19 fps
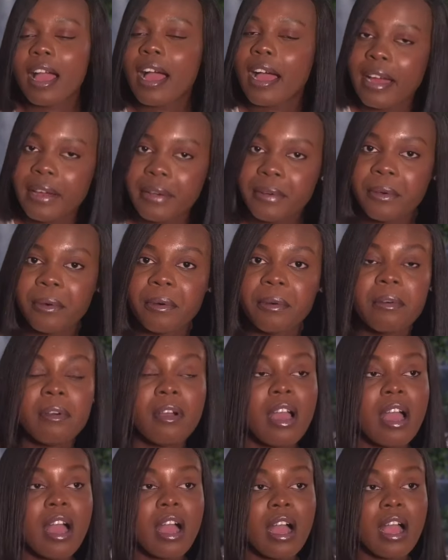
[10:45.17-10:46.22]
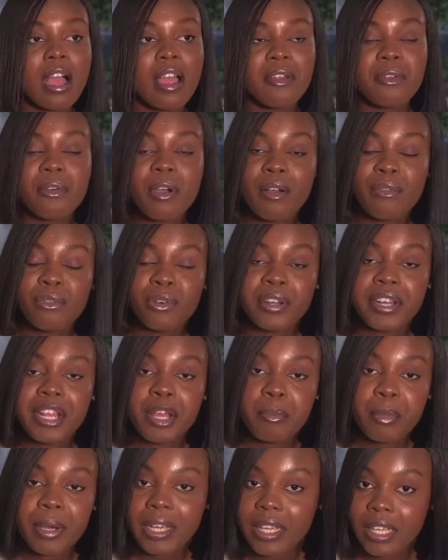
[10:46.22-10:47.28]
I know I've gone
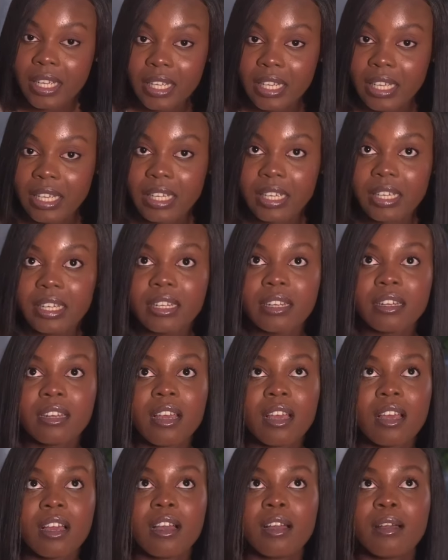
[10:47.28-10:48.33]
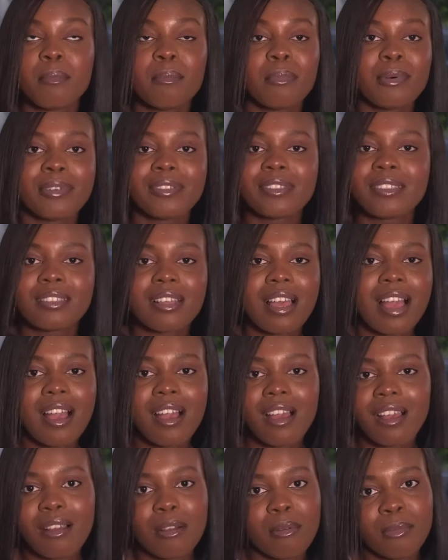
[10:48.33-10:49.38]
MIA again, but
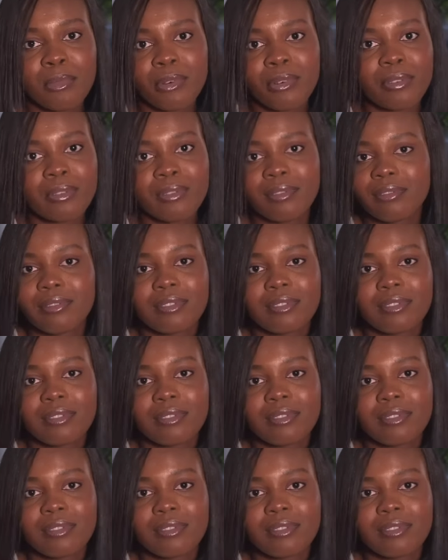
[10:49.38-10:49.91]
come on,